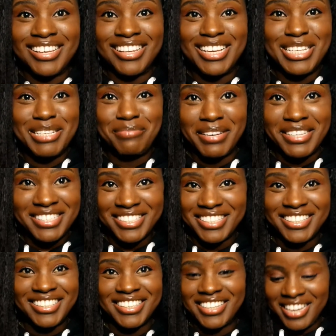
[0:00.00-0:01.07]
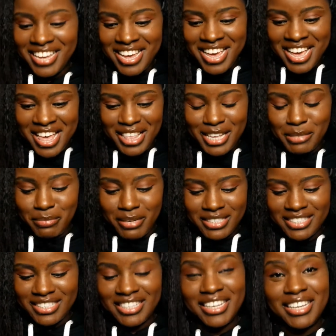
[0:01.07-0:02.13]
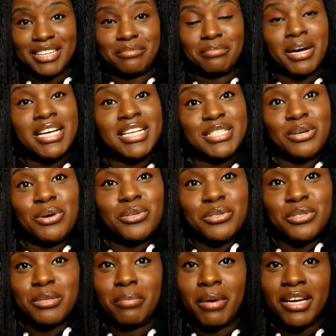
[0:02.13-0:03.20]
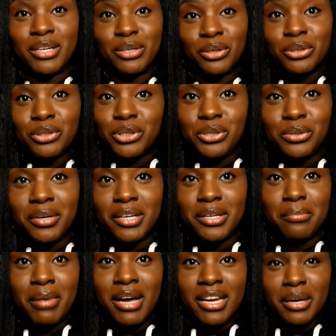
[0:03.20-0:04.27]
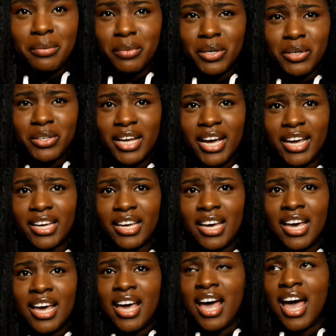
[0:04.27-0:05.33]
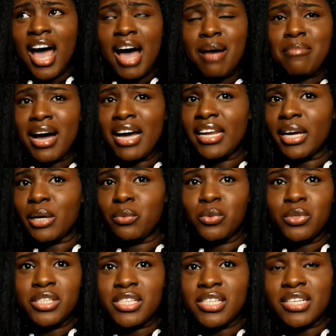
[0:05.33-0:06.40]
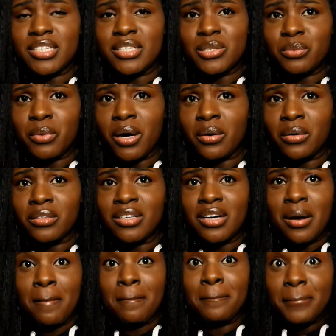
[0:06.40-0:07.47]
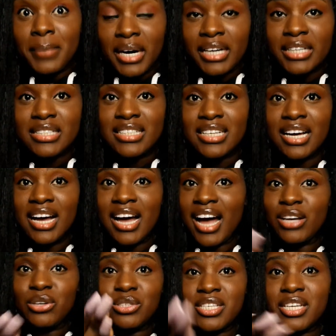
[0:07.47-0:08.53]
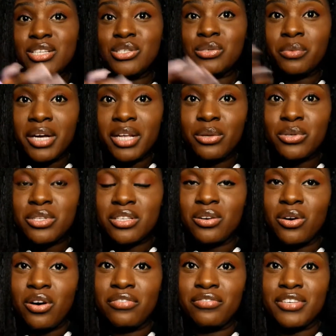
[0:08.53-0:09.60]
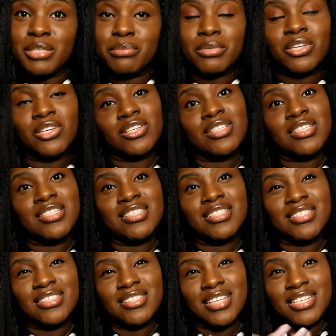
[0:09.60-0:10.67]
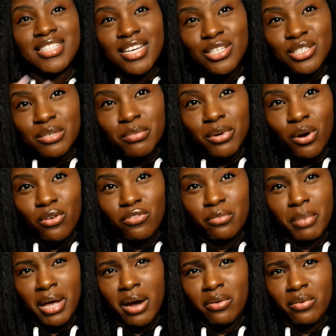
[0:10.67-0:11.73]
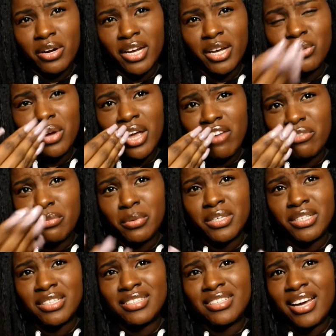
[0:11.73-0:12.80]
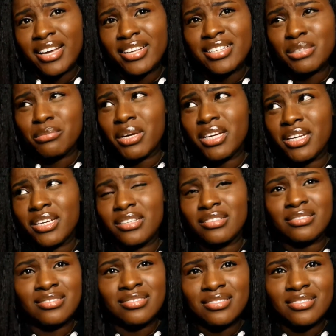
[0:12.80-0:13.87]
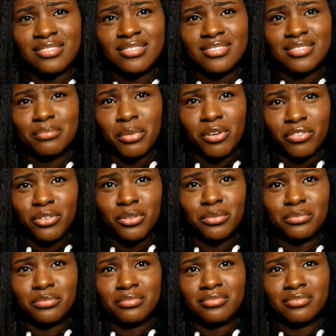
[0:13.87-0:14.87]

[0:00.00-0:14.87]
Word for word: that's basically that's basically it. But it's also dependent on you and your palette and what you like. Um, I like woody scents as well, but I don't tend to wear those in the office because they tend to be overpowering and not everybody likes smelling perfume,